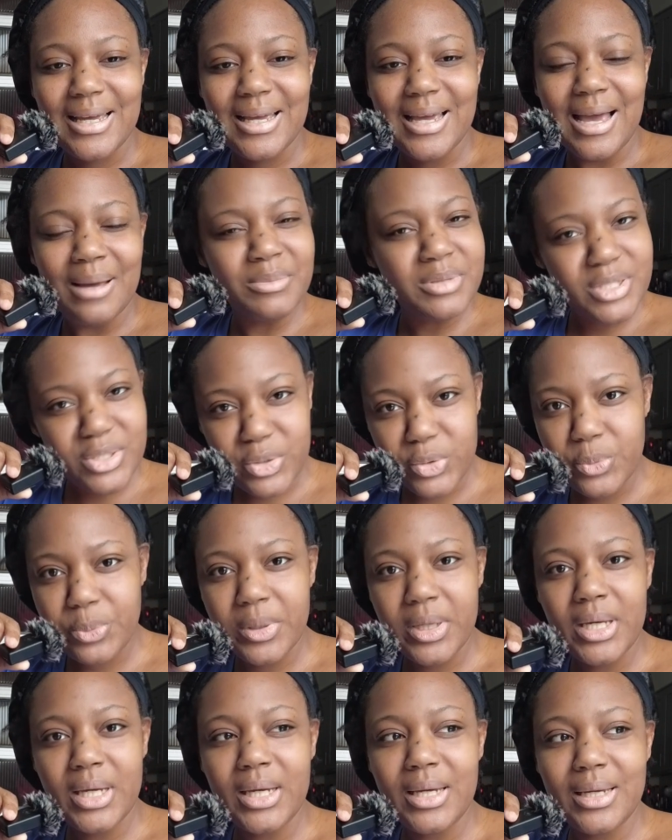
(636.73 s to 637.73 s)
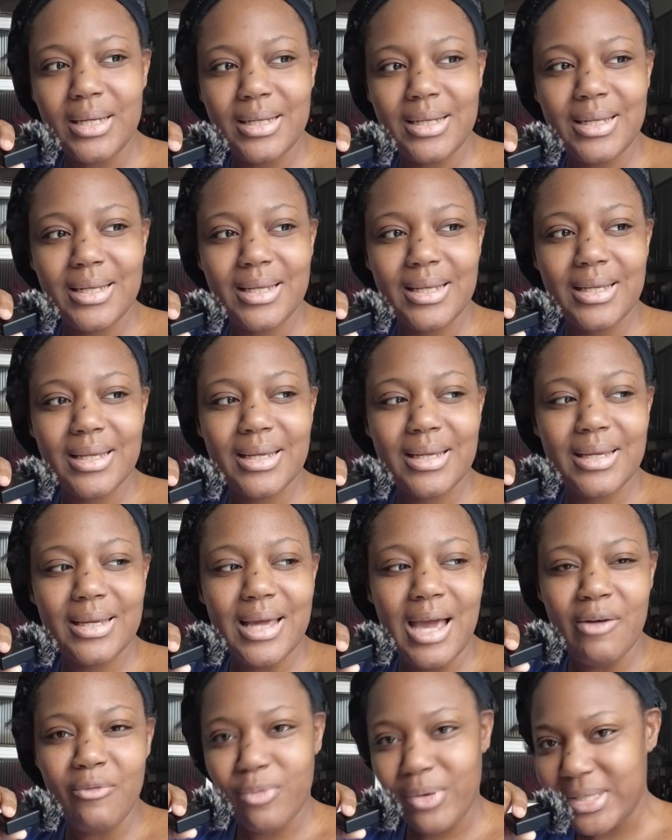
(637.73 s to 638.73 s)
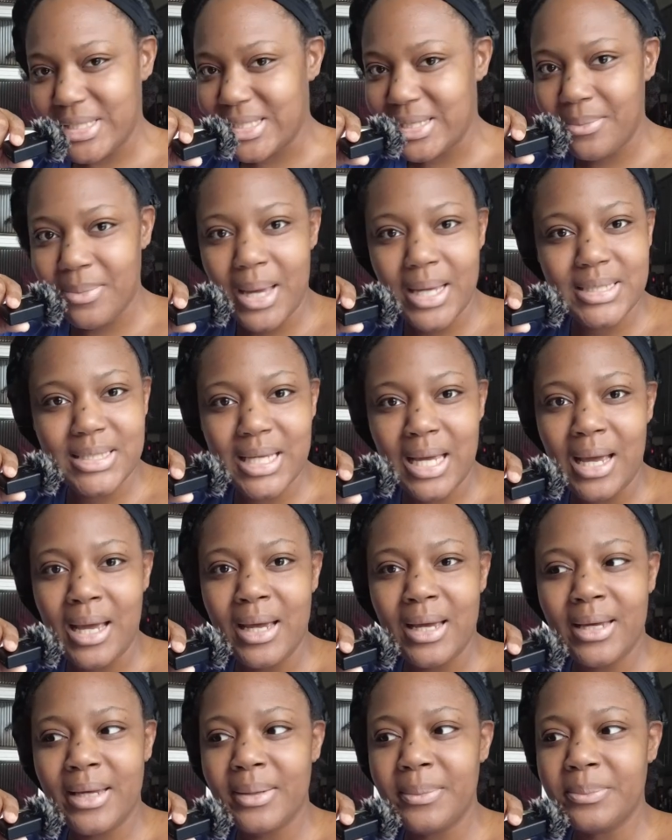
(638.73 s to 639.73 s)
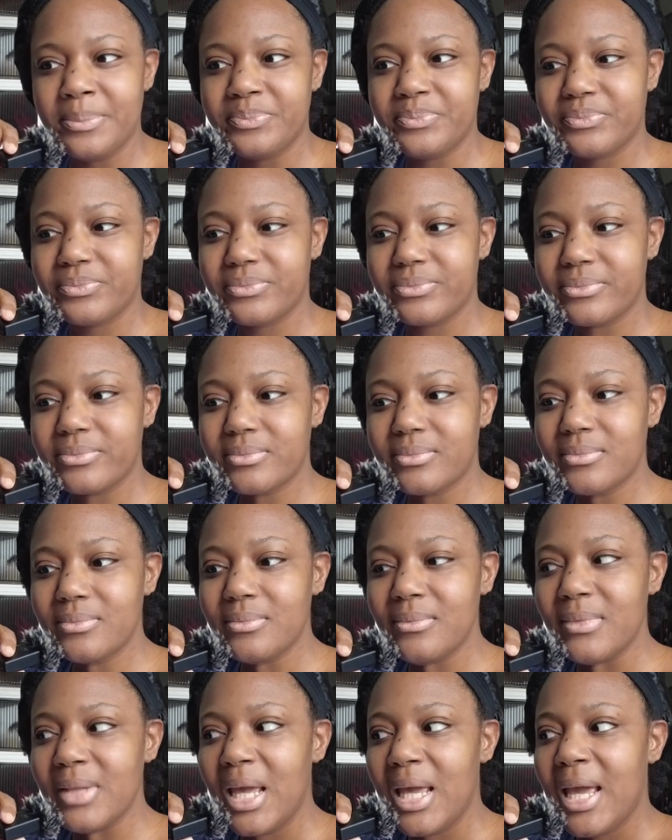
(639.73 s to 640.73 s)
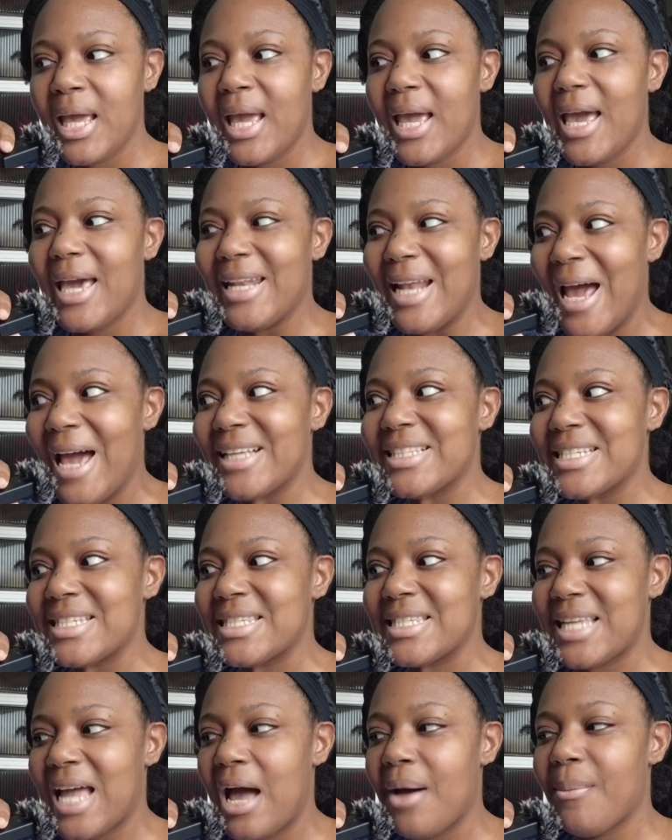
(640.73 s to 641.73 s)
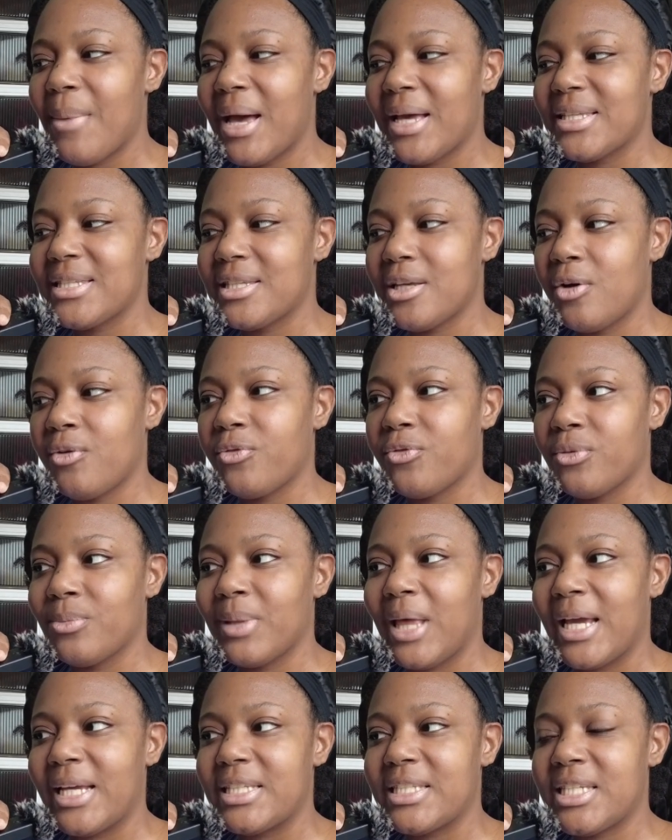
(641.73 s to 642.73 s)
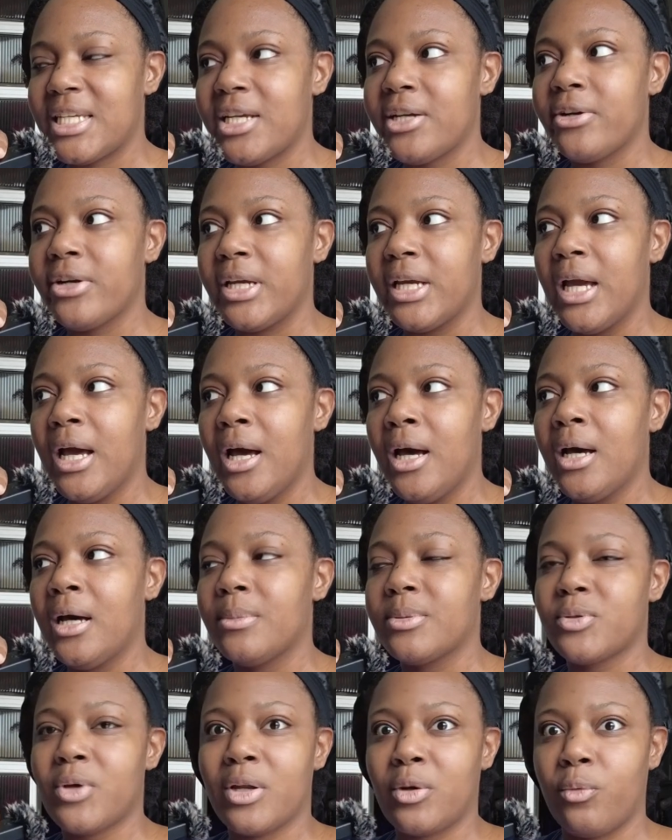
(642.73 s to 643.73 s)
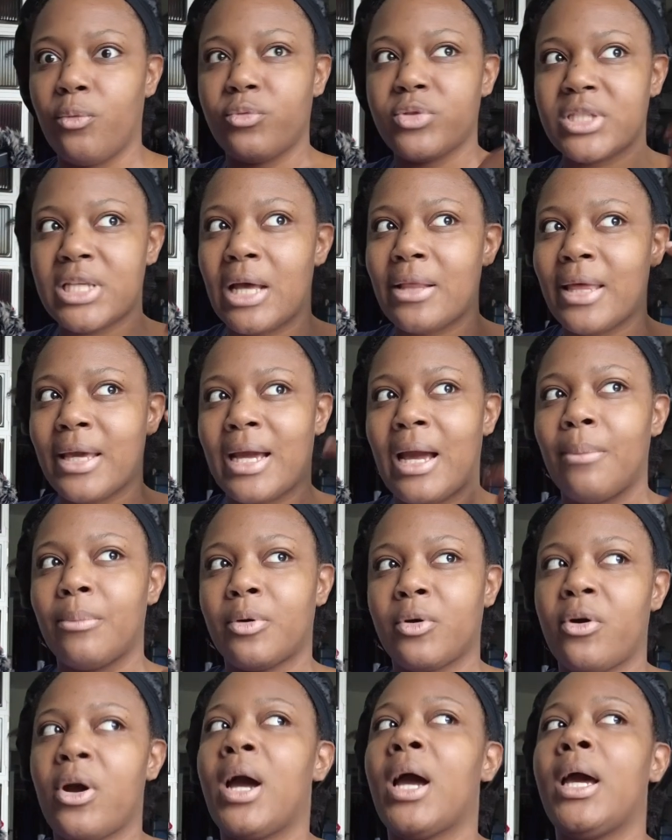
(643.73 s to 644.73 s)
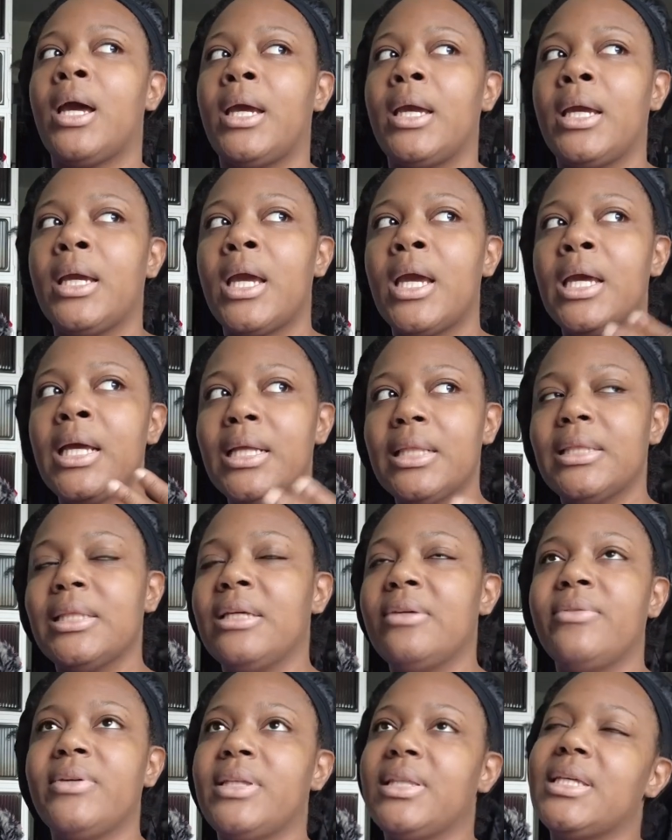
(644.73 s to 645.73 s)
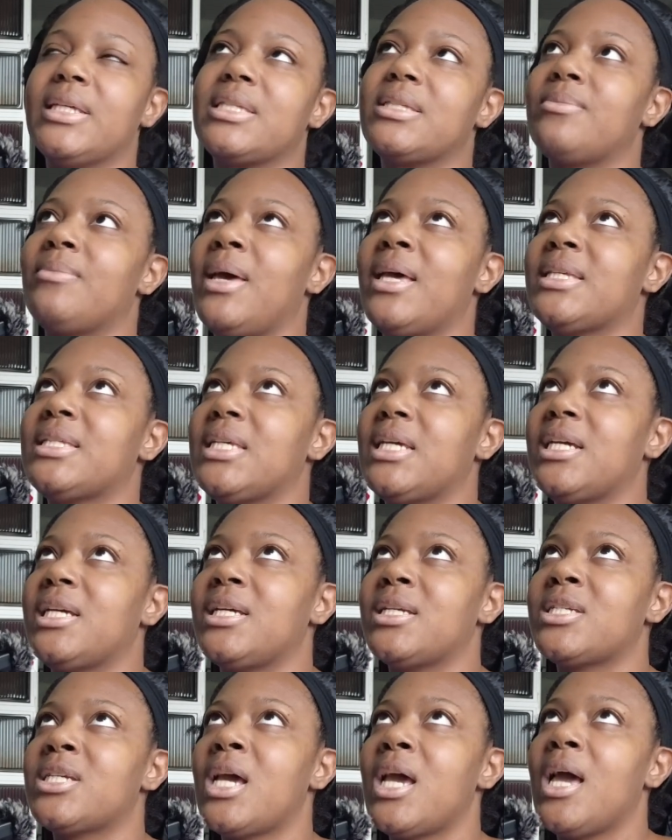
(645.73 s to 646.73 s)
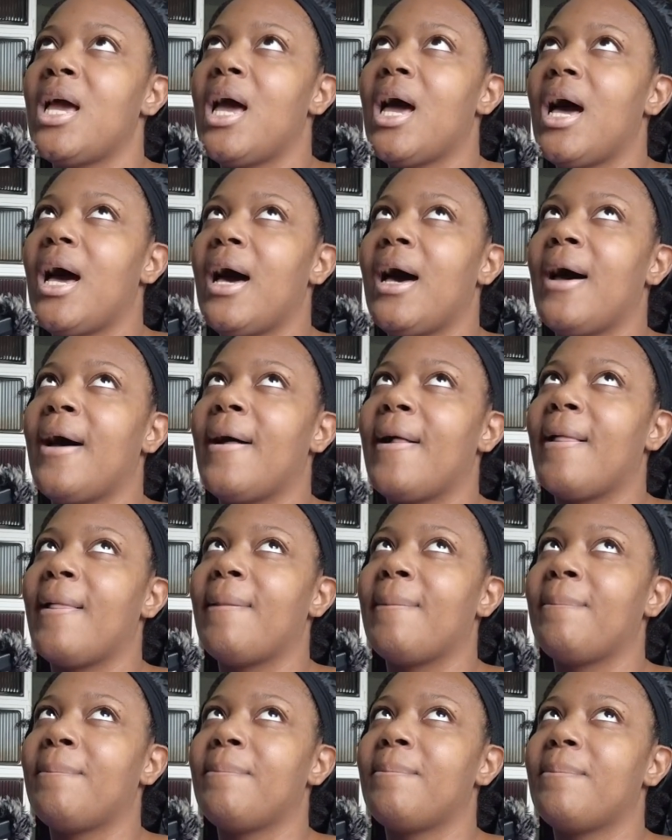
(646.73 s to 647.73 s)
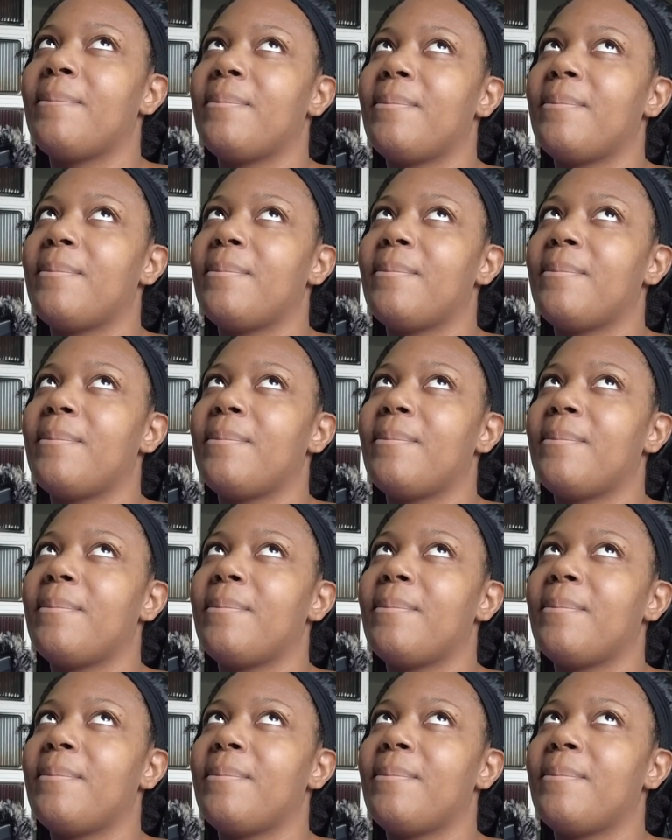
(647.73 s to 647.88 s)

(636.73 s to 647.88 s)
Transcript: I'm stupid. I've wasted my time. And I had to stop myself from like tearing up so I don't sound like I'm crying leaving this message. And